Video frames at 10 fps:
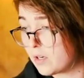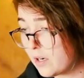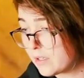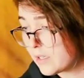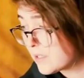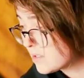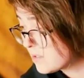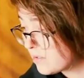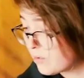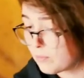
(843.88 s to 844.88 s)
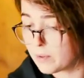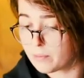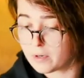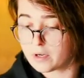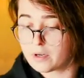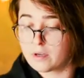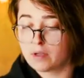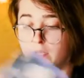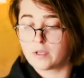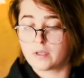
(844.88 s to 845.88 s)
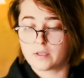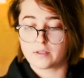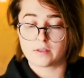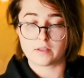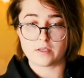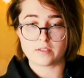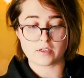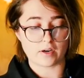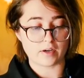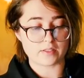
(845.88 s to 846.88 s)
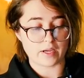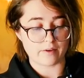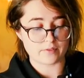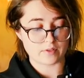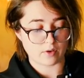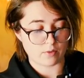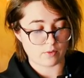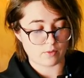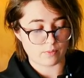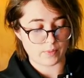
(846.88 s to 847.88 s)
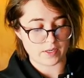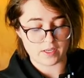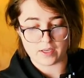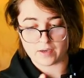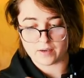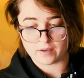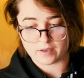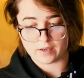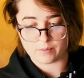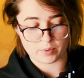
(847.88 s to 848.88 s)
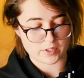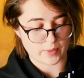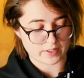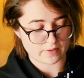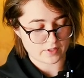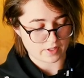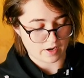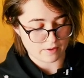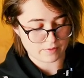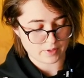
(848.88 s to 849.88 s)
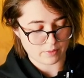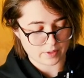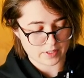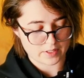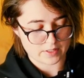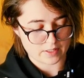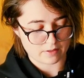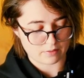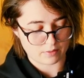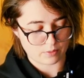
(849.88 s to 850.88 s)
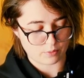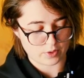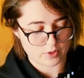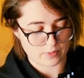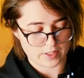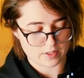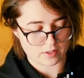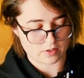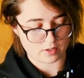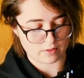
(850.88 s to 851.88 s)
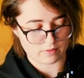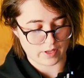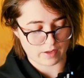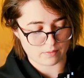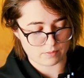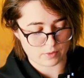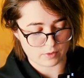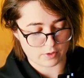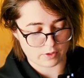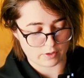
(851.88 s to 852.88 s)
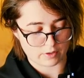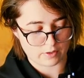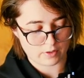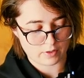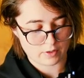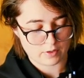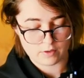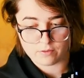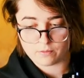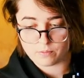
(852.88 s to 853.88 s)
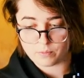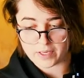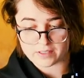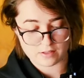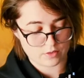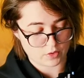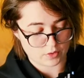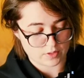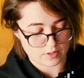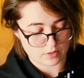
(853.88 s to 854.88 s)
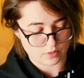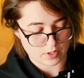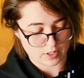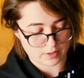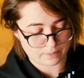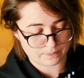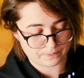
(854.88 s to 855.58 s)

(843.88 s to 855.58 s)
card because you remember these cards have so many uh, perspectives to offer. I want to see which message of that moon card best suits this reading.